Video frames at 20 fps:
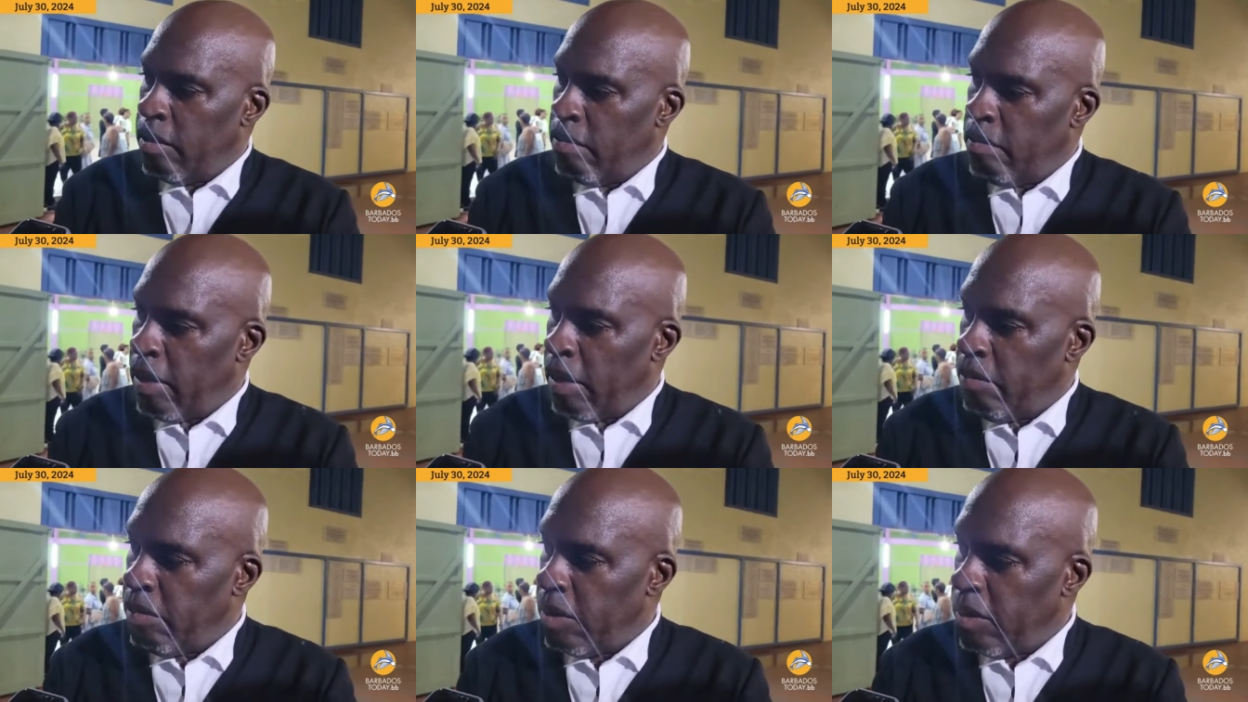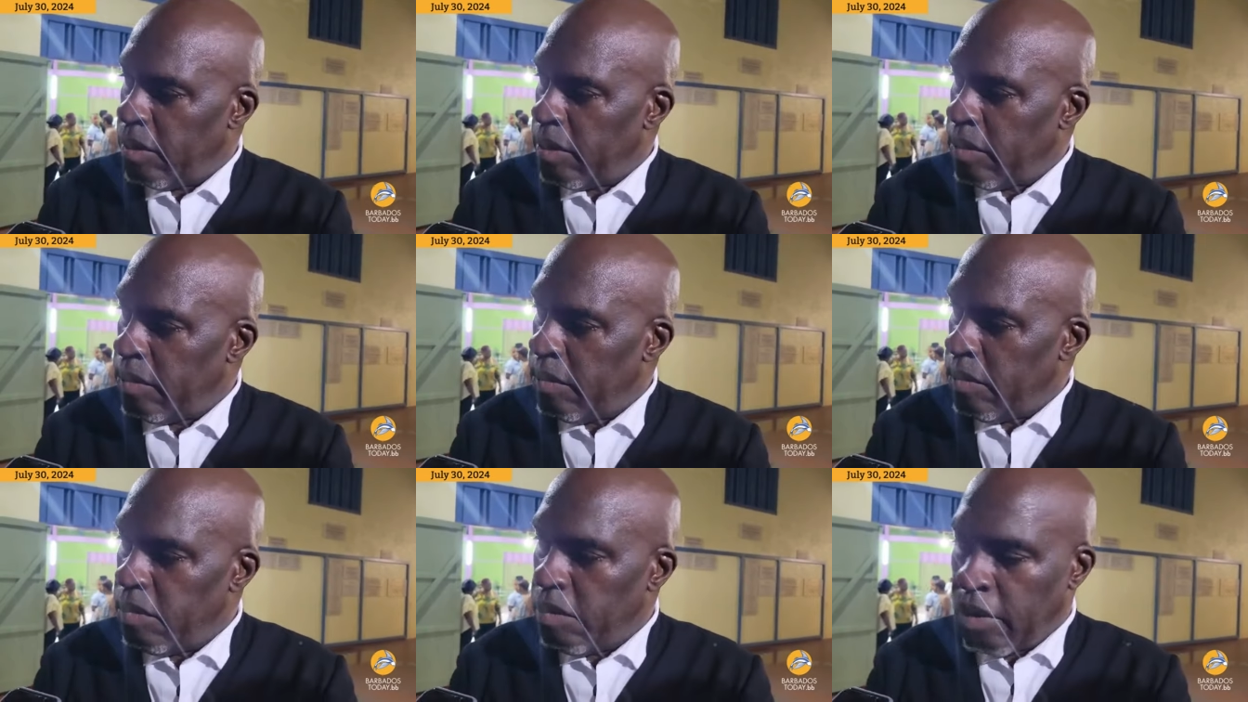members
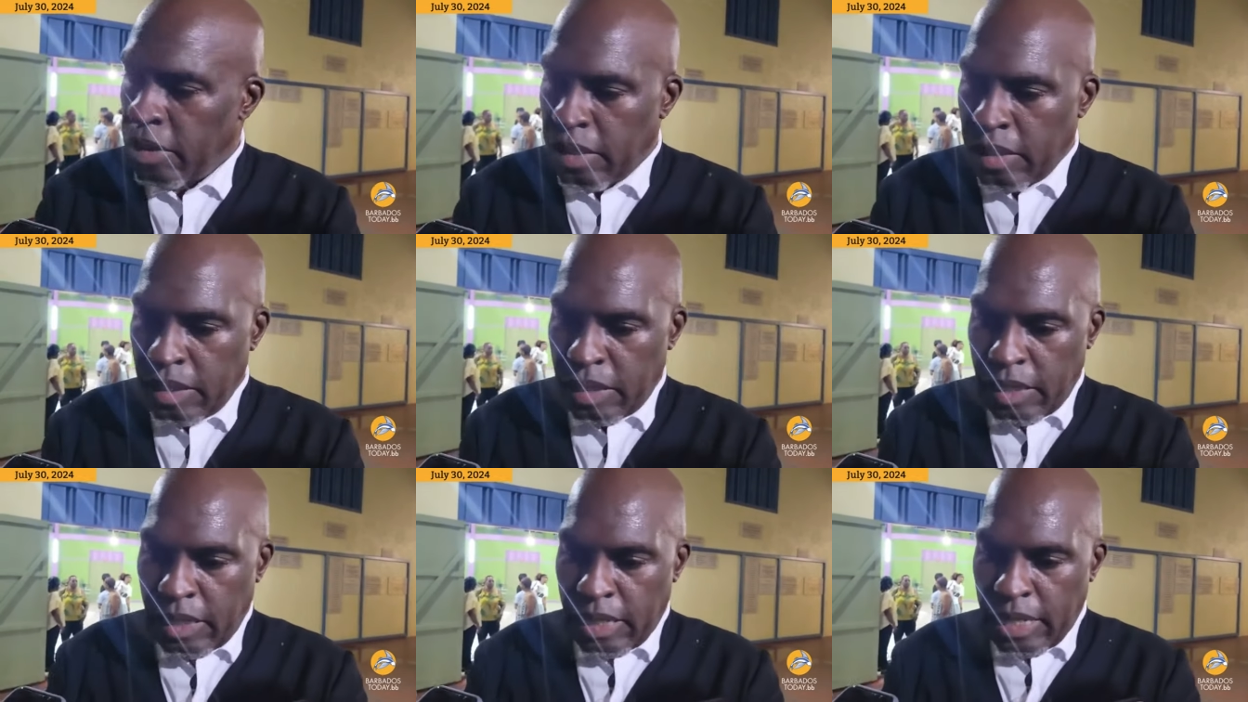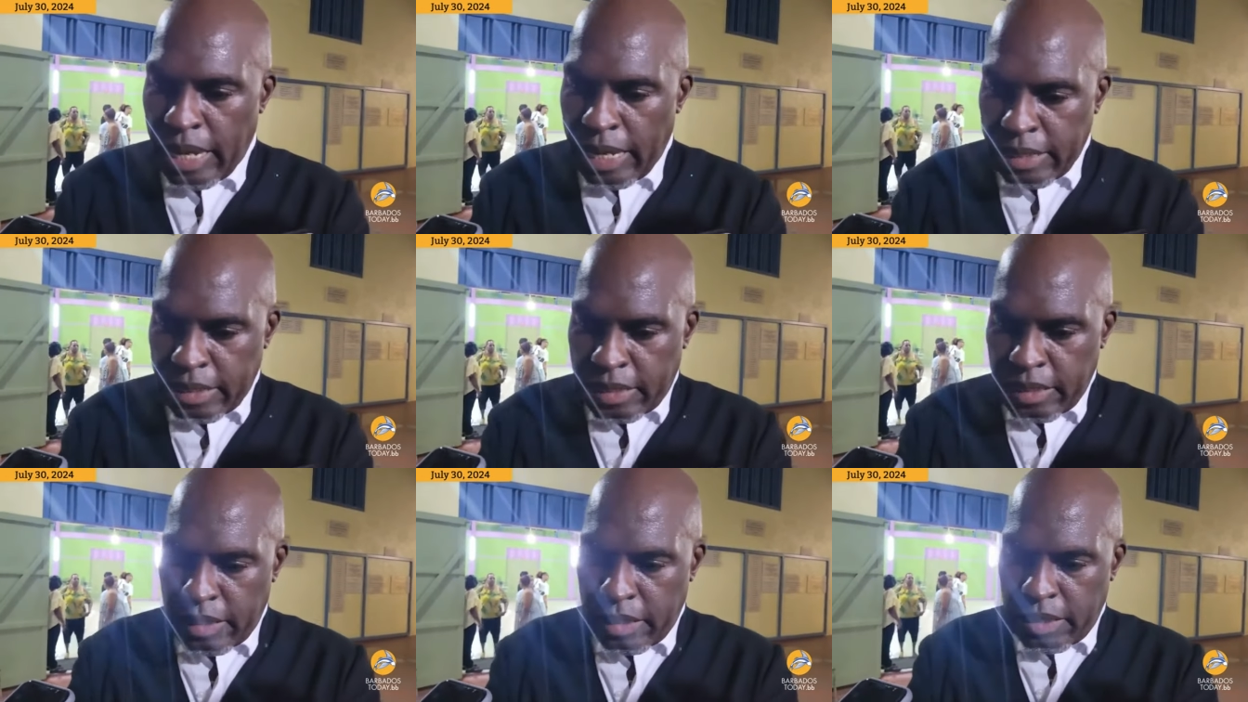who were
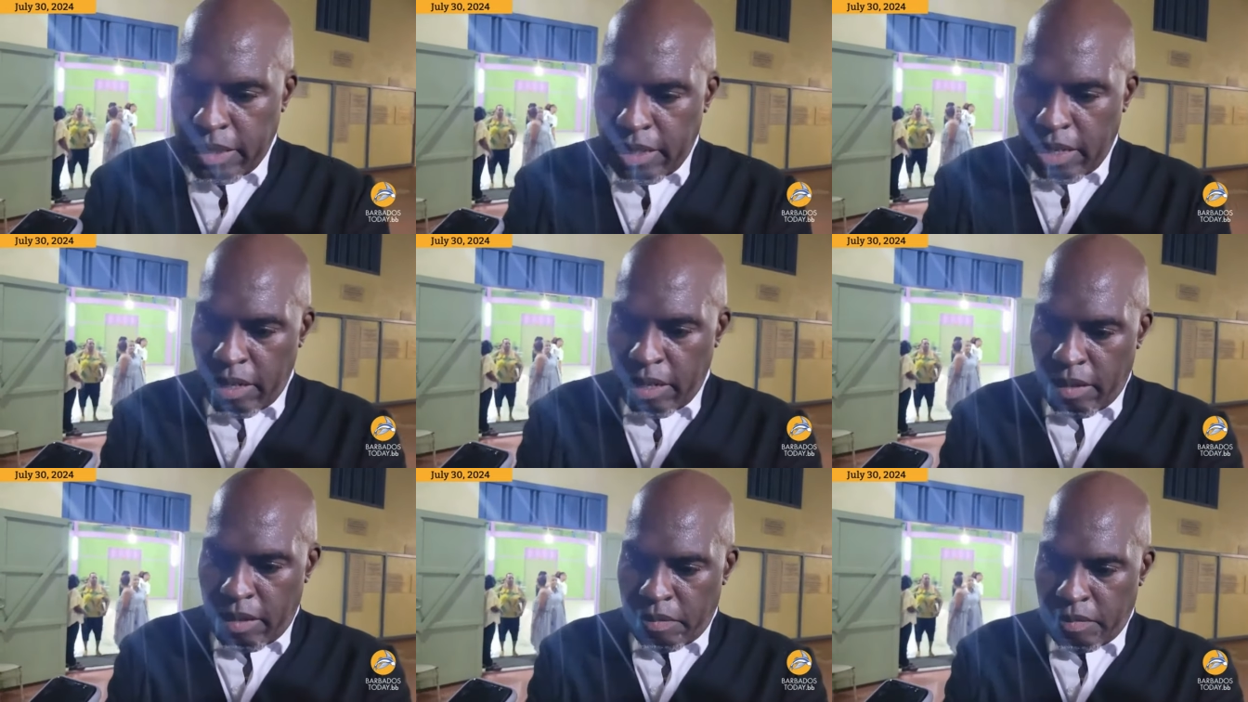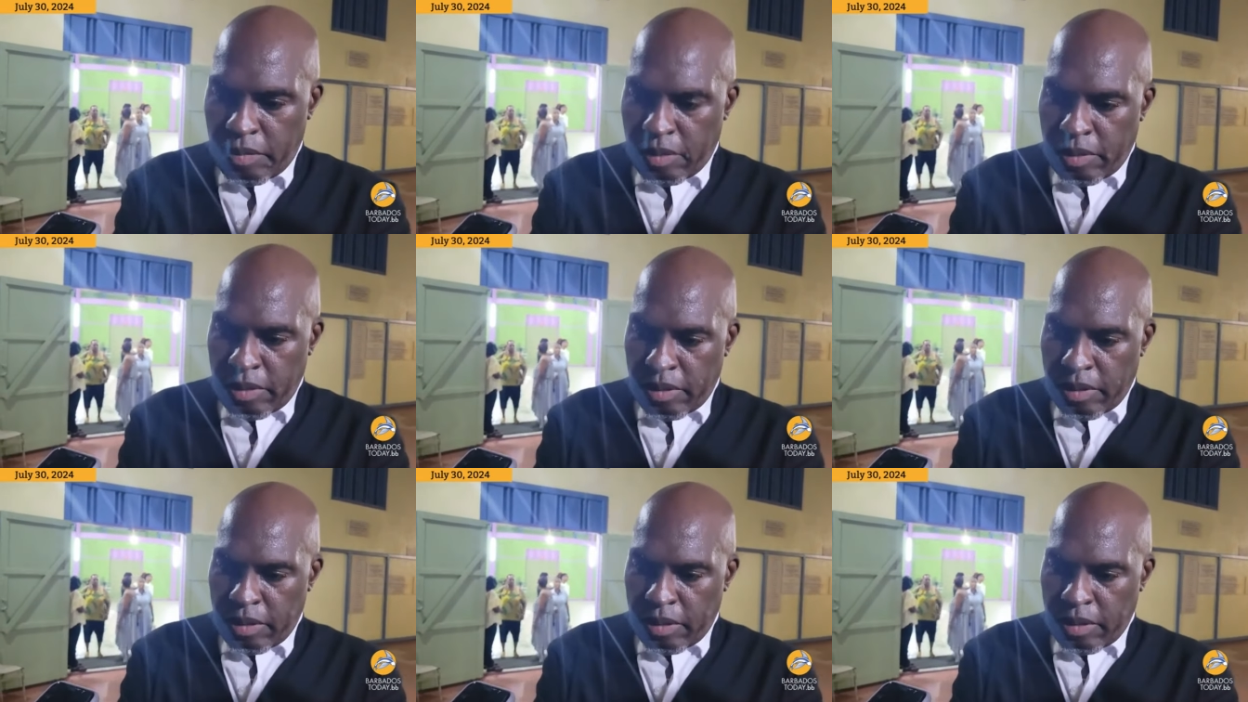elected um,